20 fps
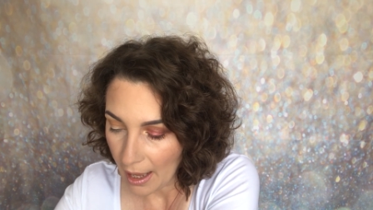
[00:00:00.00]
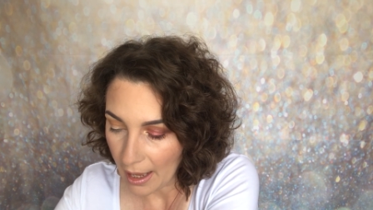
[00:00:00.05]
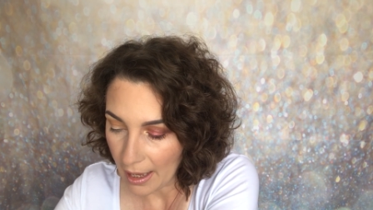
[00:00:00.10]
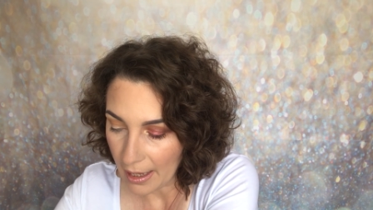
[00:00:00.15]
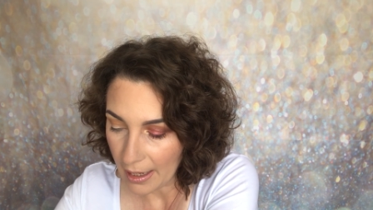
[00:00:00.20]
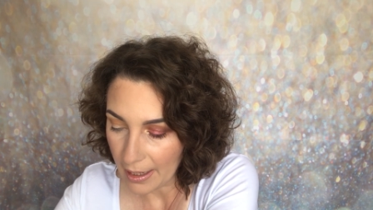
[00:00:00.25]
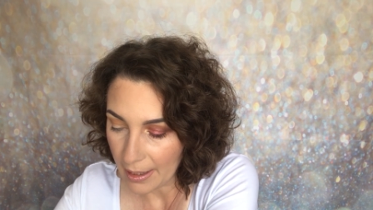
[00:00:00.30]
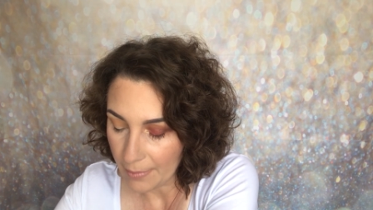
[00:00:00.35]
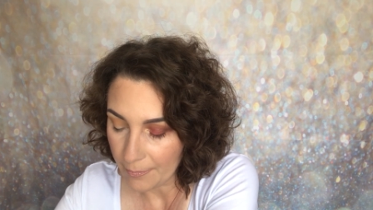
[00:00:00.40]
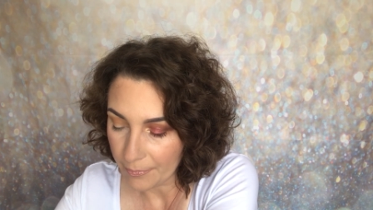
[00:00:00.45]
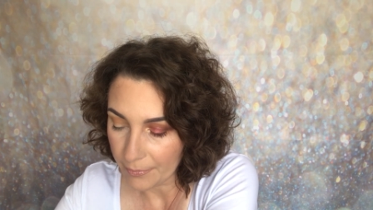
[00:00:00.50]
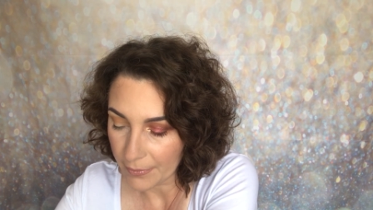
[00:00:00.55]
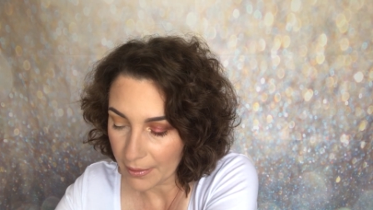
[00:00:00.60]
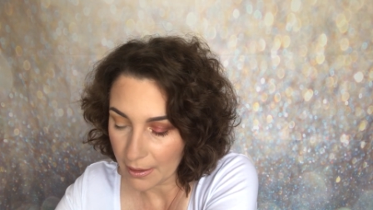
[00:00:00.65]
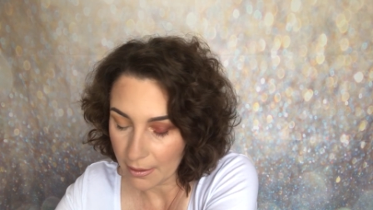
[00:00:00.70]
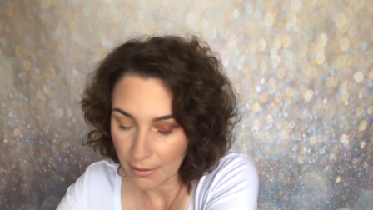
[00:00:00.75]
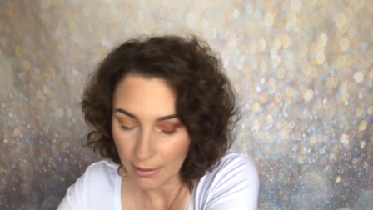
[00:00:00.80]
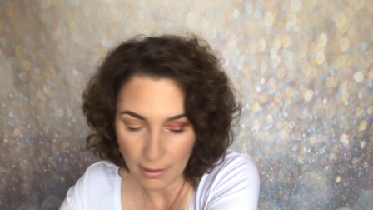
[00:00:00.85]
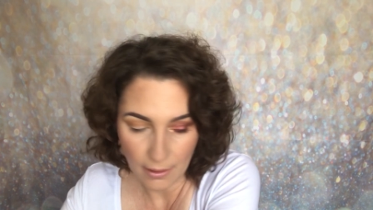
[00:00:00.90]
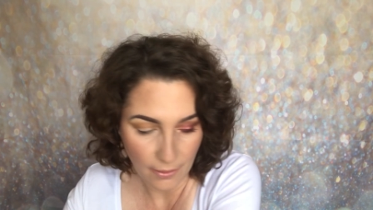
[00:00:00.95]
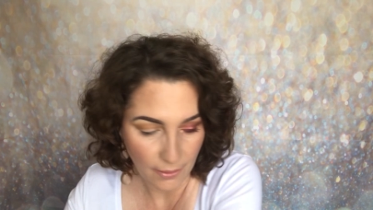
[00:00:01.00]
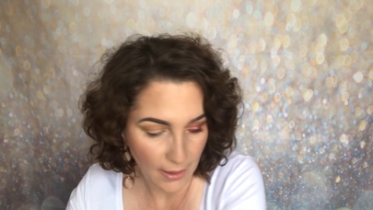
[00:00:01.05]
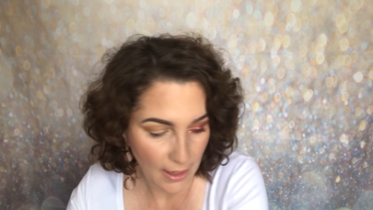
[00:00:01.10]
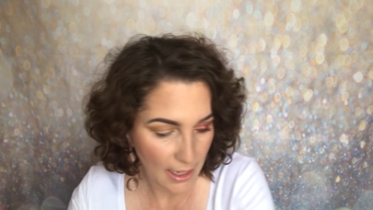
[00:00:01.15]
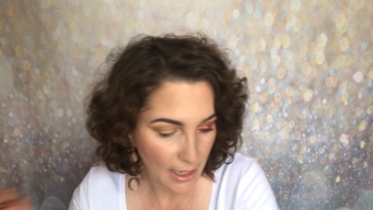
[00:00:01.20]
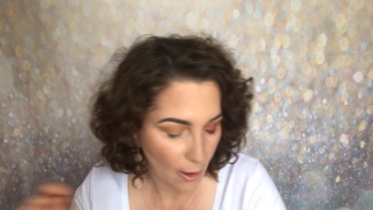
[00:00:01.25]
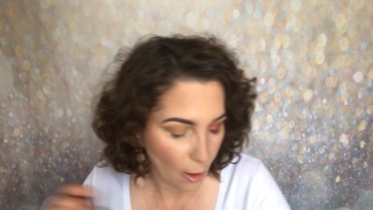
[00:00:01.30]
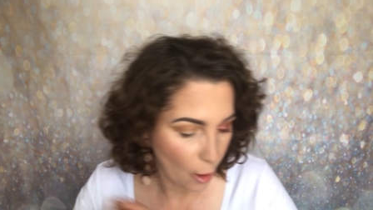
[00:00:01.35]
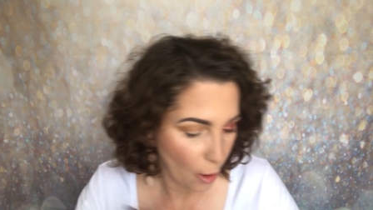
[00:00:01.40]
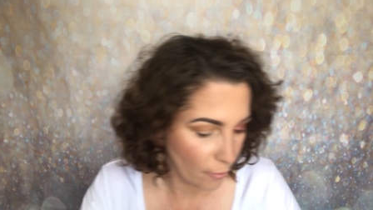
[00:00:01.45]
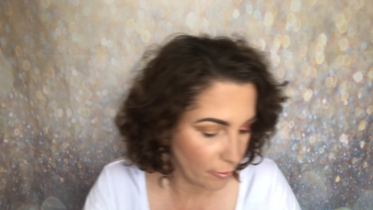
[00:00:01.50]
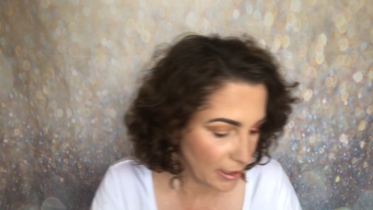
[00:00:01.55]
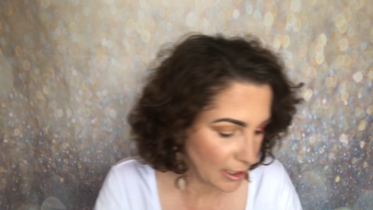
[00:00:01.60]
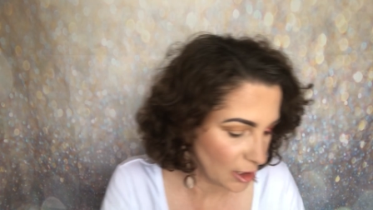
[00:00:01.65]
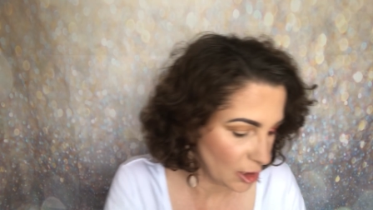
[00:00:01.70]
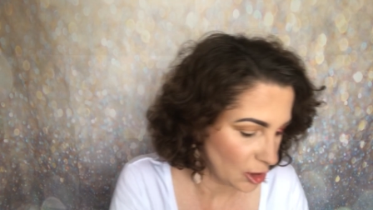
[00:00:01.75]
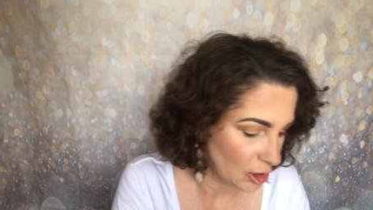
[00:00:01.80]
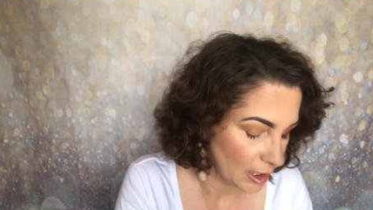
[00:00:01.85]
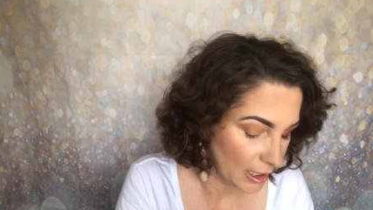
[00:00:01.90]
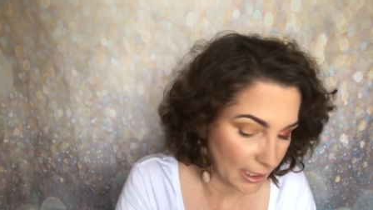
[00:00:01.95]
um, the
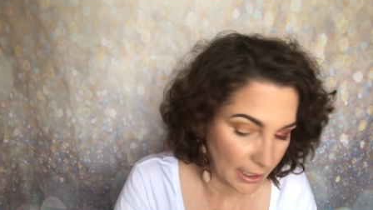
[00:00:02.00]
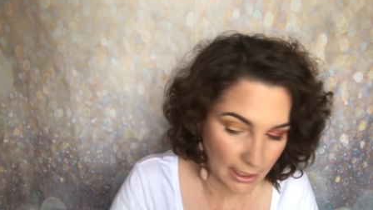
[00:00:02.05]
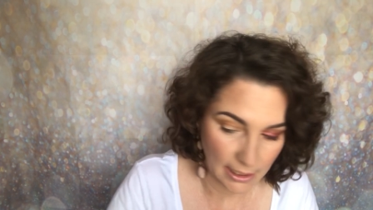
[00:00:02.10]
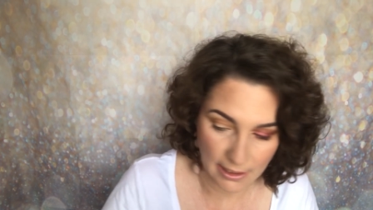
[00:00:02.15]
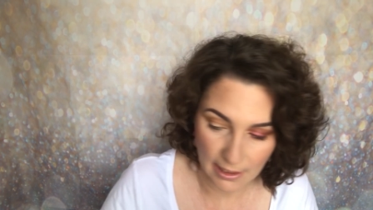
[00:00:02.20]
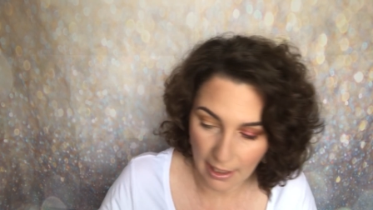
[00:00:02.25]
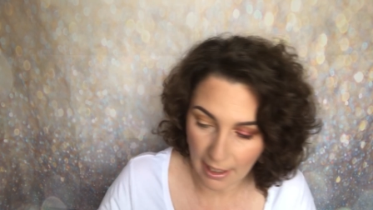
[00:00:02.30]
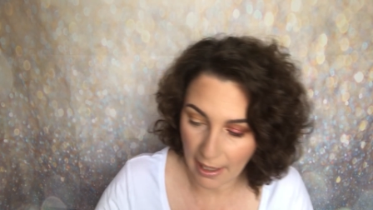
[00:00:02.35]
orange shade